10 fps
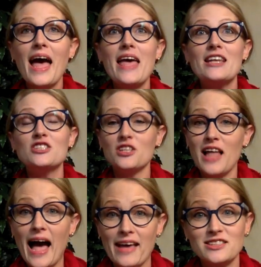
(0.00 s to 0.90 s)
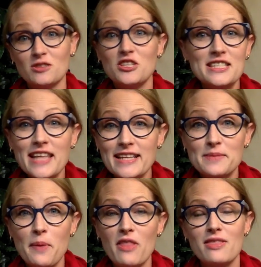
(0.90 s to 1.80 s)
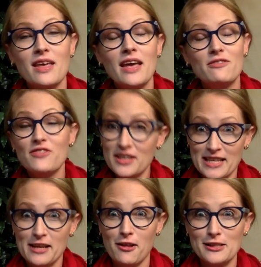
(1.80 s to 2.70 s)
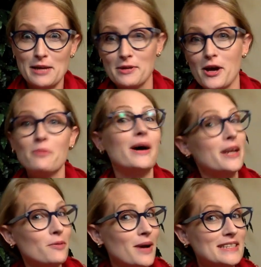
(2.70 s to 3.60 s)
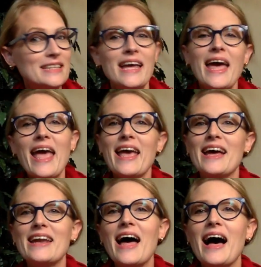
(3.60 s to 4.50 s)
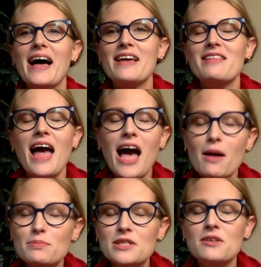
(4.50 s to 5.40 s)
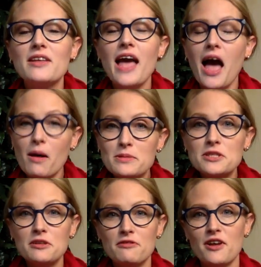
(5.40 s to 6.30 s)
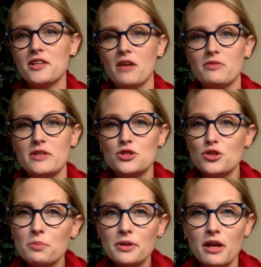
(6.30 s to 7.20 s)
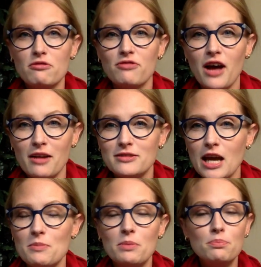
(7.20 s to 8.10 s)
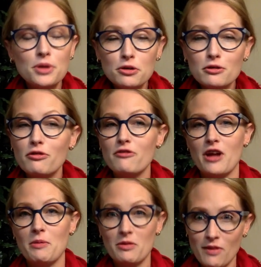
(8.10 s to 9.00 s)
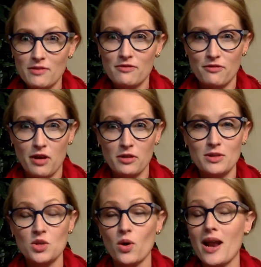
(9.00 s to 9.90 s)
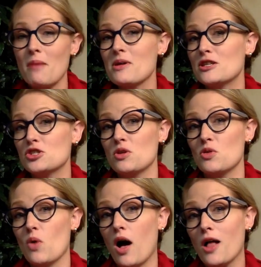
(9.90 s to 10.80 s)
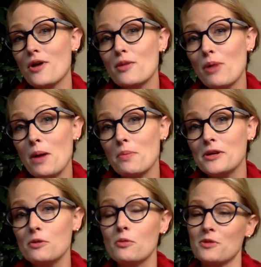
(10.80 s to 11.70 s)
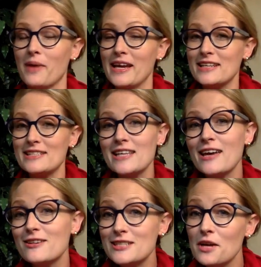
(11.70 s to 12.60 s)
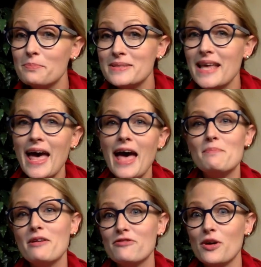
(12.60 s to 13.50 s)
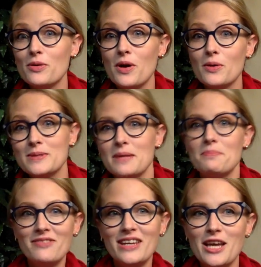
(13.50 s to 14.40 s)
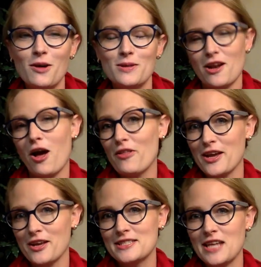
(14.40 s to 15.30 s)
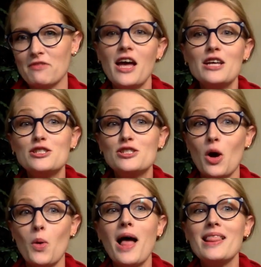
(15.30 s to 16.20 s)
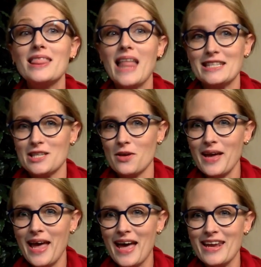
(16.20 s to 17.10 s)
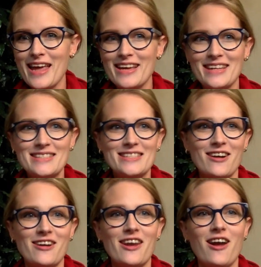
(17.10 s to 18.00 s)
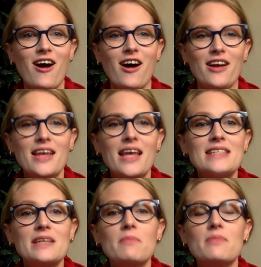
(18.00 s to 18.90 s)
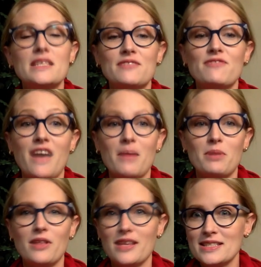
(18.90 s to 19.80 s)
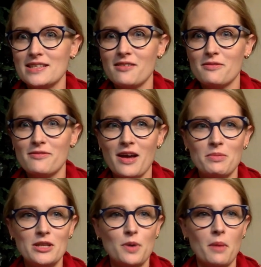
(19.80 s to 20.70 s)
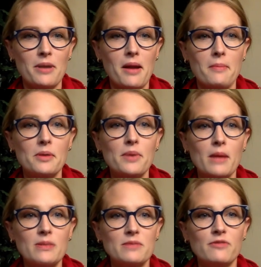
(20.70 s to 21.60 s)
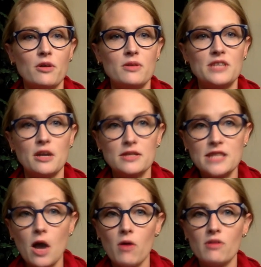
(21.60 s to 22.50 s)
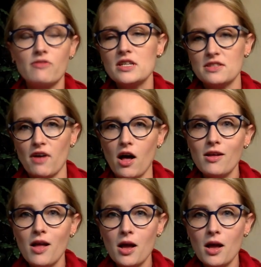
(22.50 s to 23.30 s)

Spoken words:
in July. So just last month. Feels like a long time ago, but it wasn't. And I absolutely fell in love with this AAA 5 Diamond, beautiful family-friendly resort. And I'm going to show you all around the property with my insider tips and my photos and my videos and all that good stuff. So let's go ahead and get started on this fabulous property. I'm going to bring up some photos here. So first of all,